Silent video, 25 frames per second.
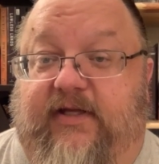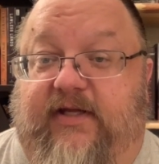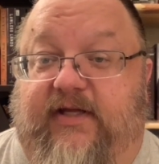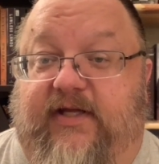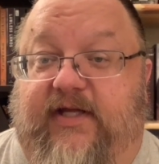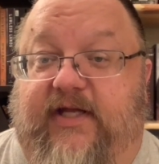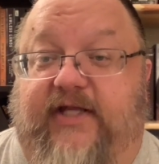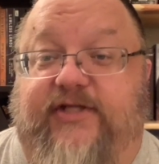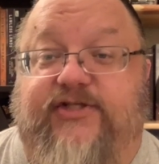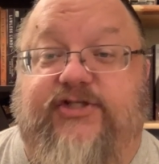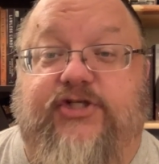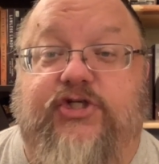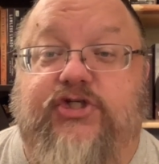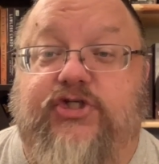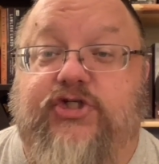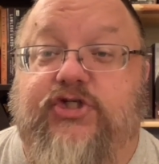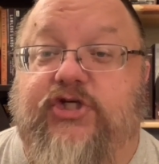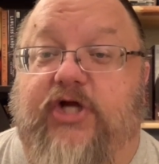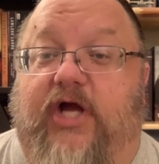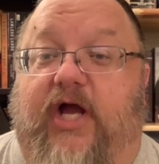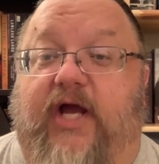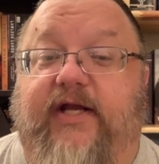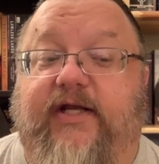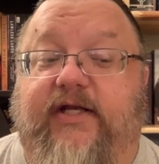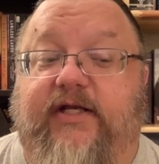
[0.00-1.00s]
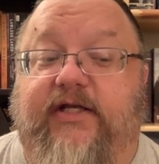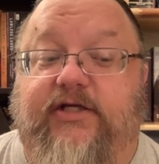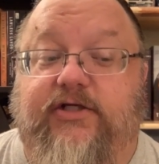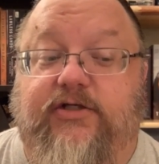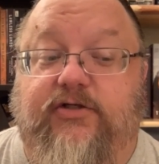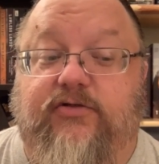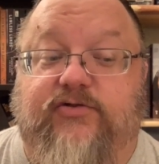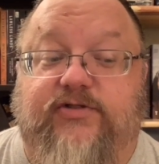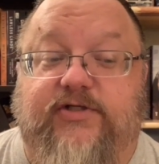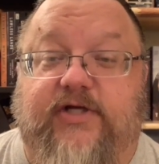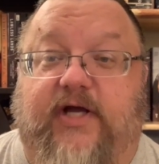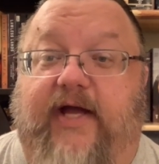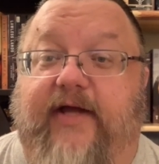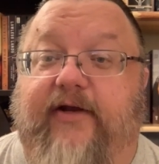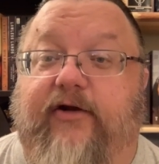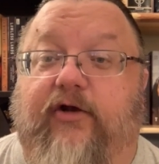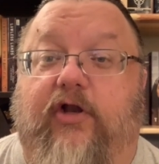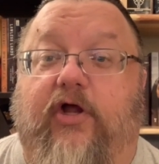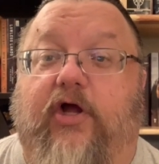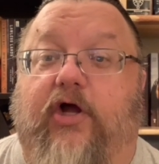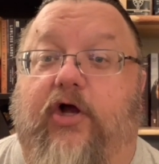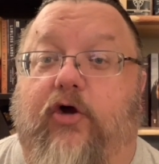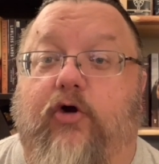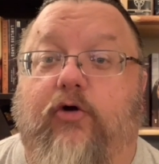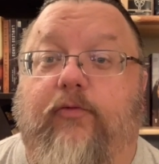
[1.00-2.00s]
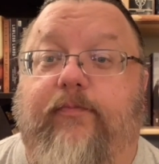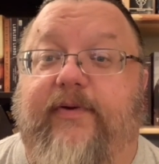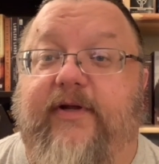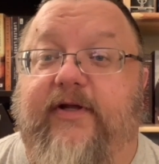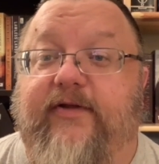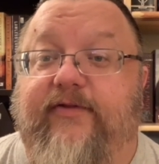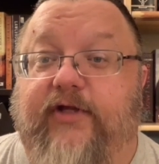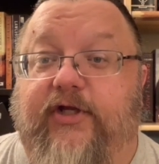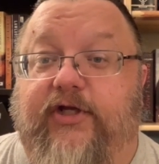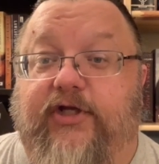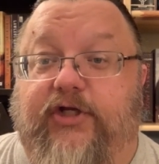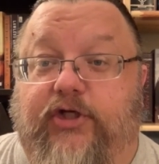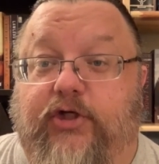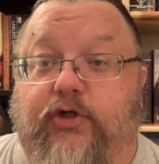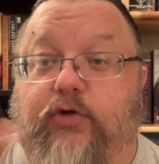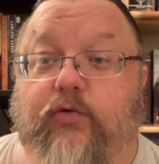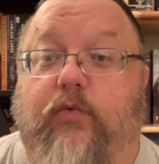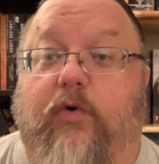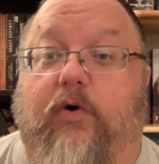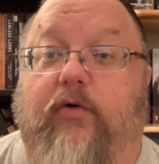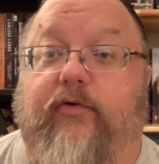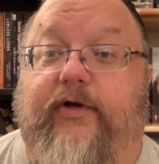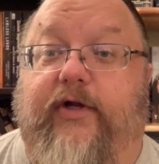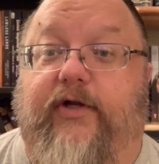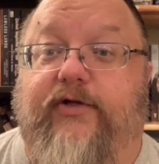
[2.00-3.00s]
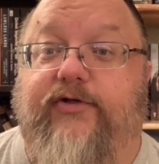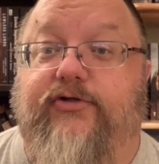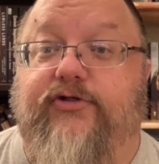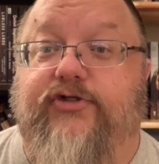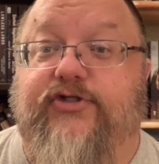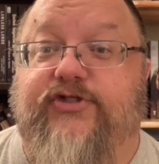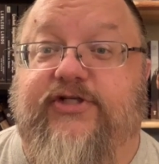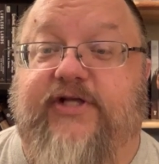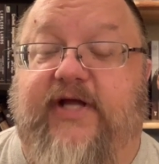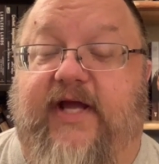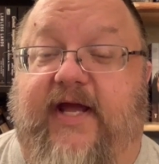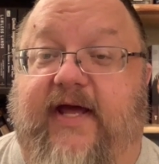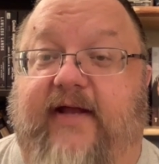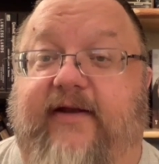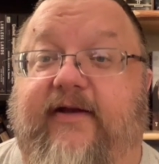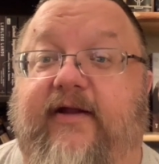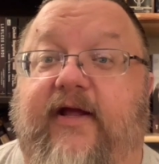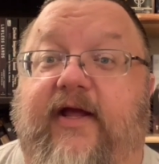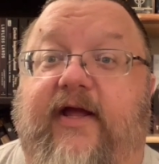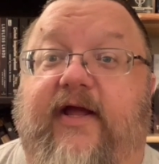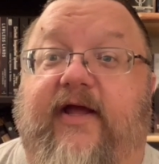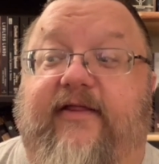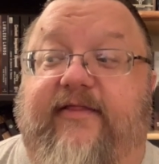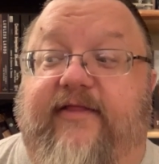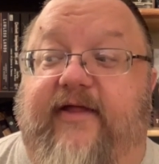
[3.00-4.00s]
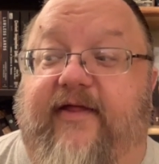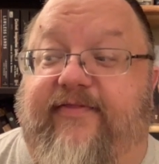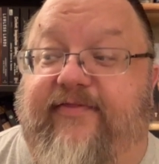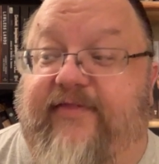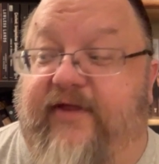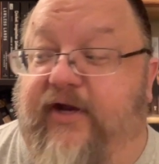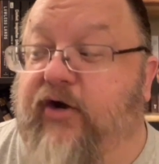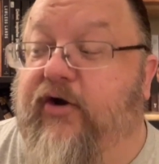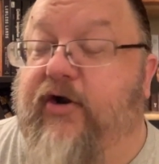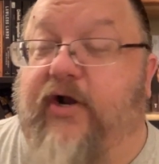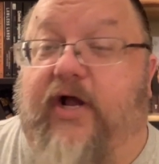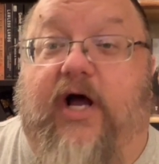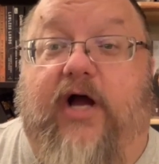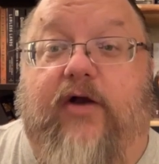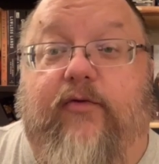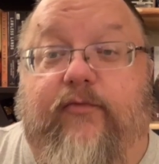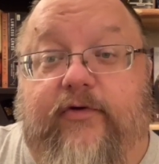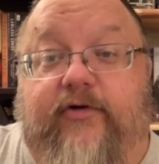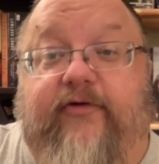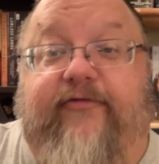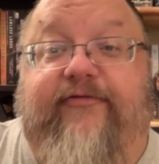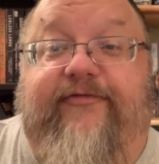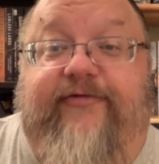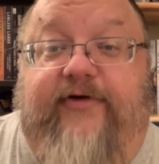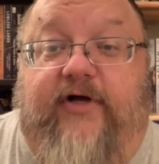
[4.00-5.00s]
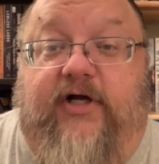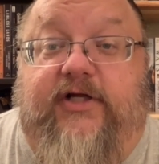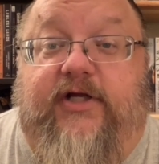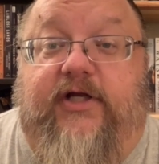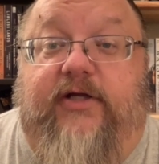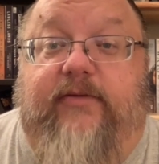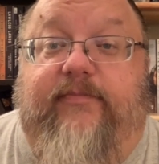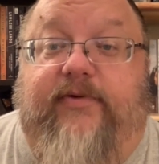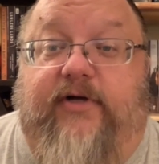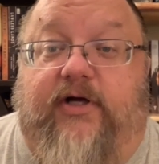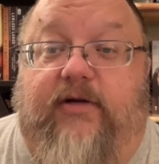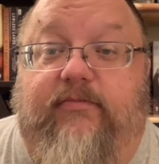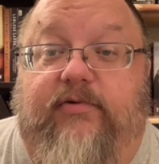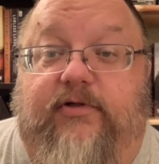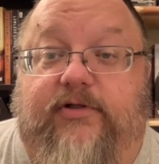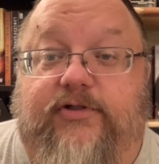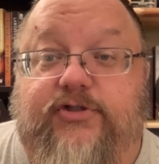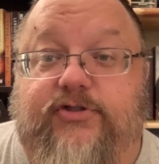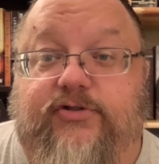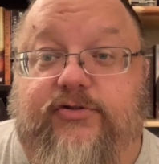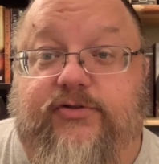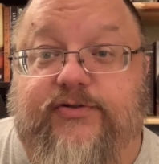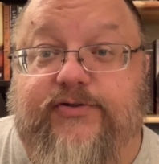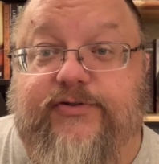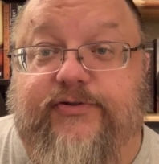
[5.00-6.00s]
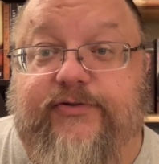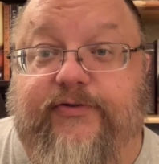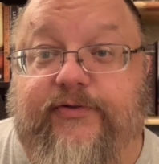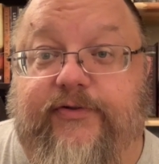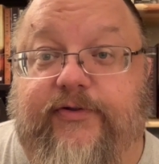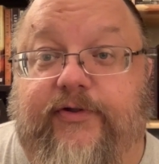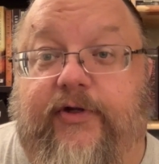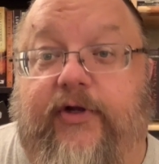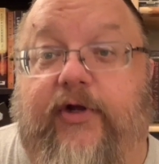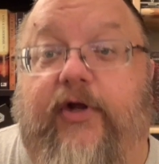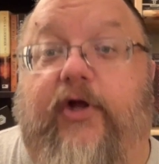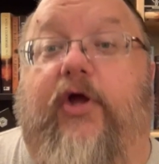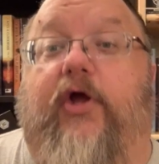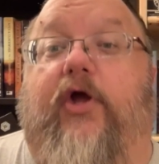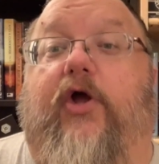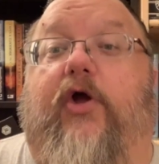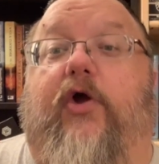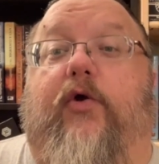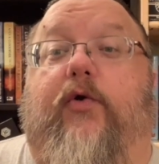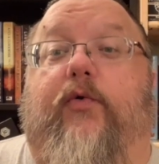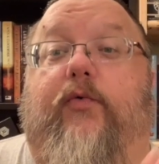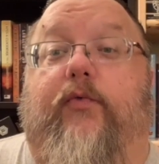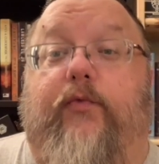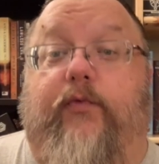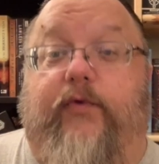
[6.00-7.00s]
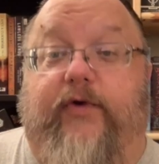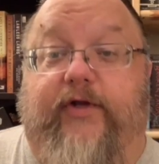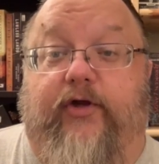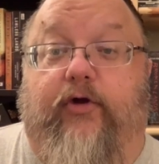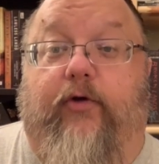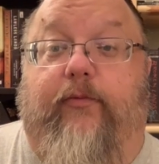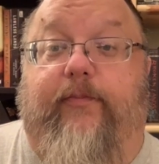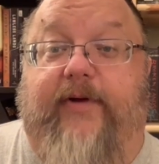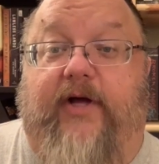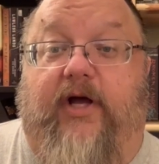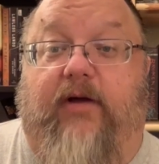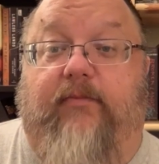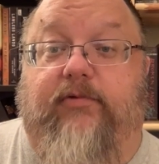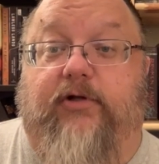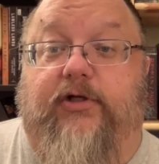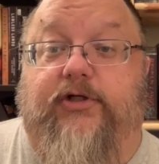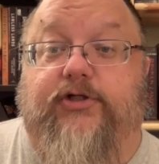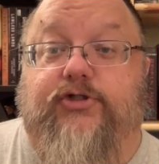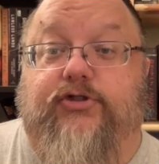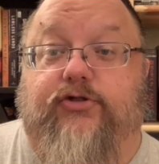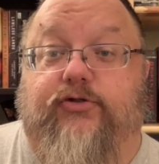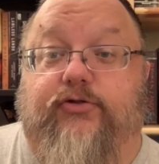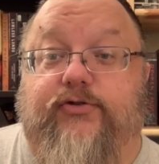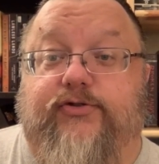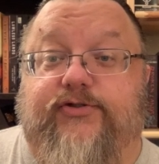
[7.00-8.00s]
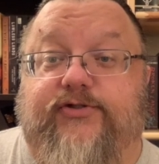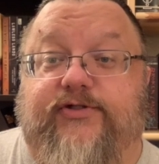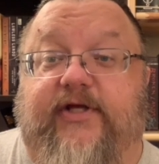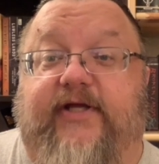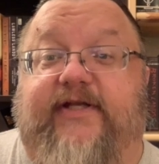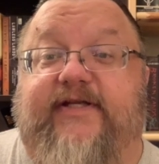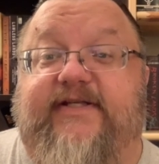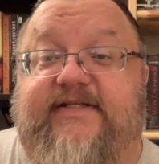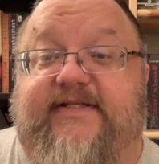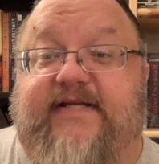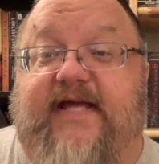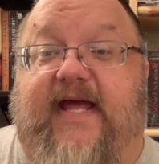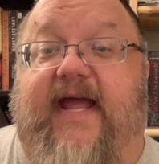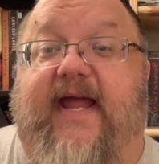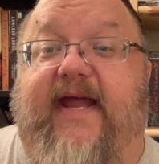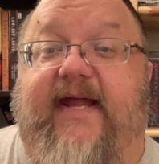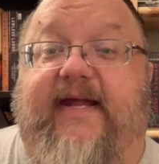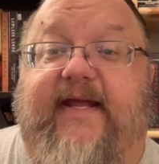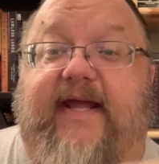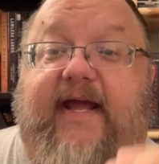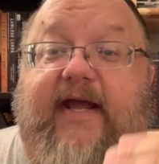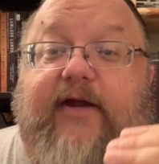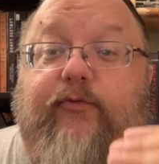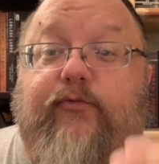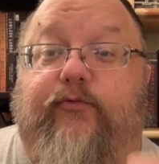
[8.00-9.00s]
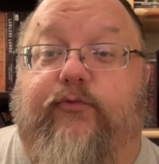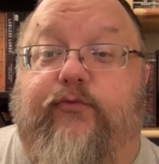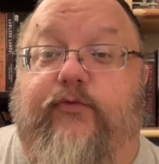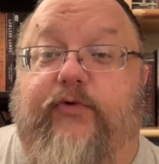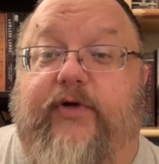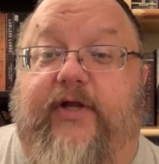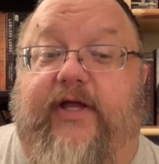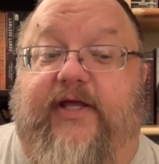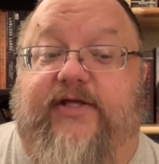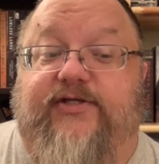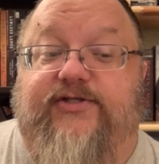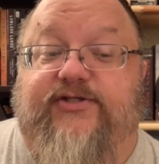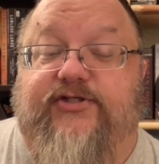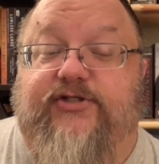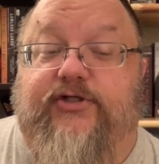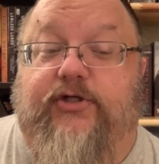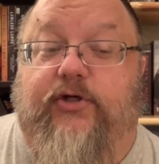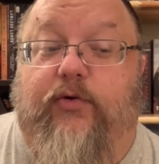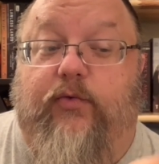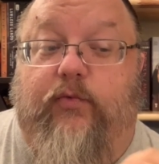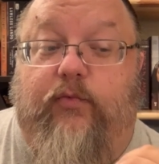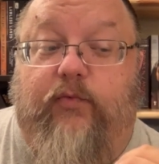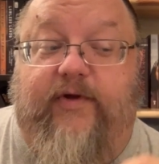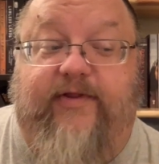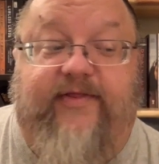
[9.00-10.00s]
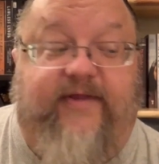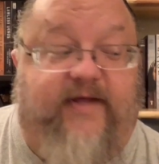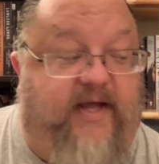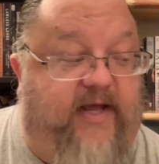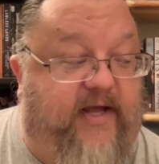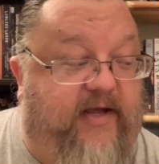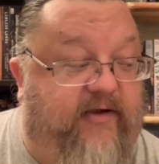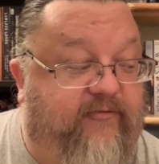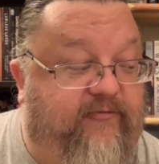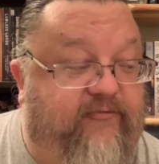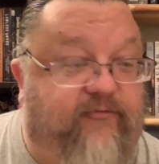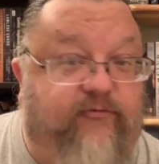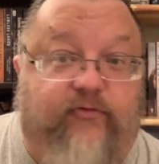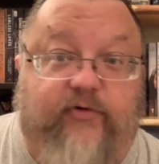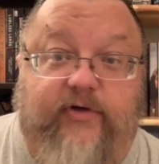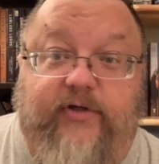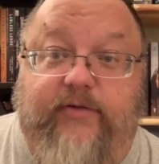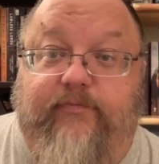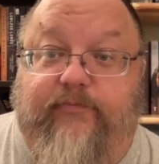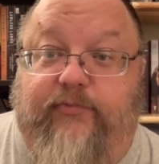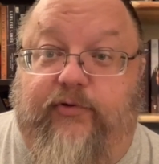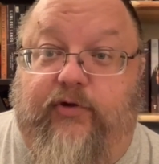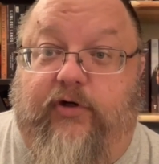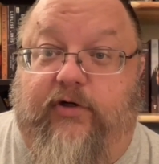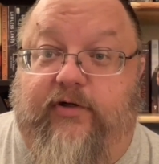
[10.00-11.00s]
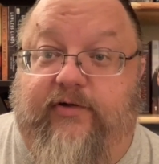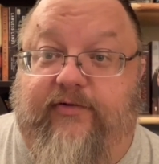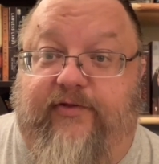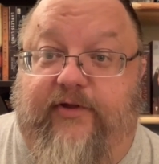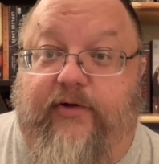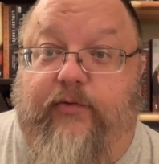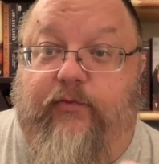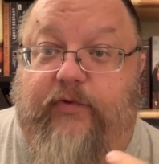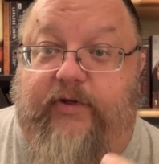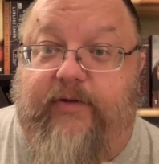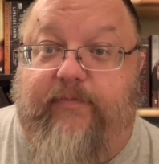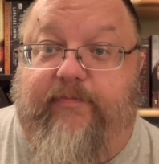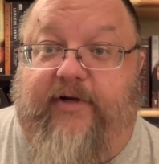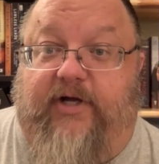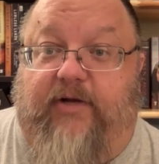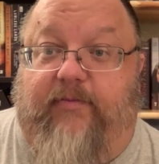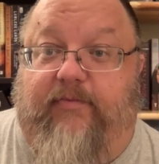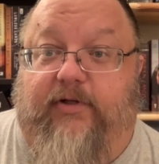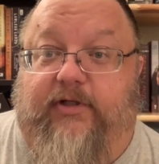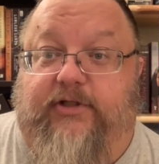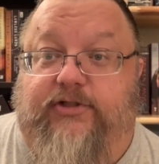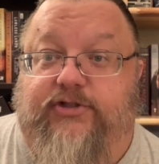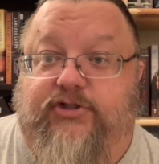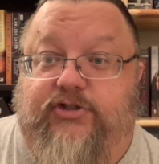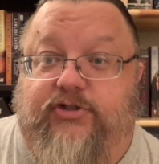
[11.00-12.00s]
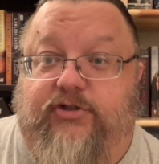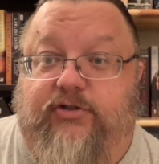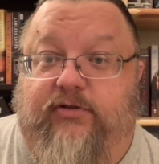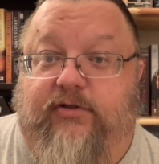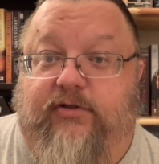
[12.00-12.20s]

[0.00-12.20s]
It's a shiny new title hoping that you won't understand that they're not real fucking publishers. Real publishers take a risk with every book that we publish.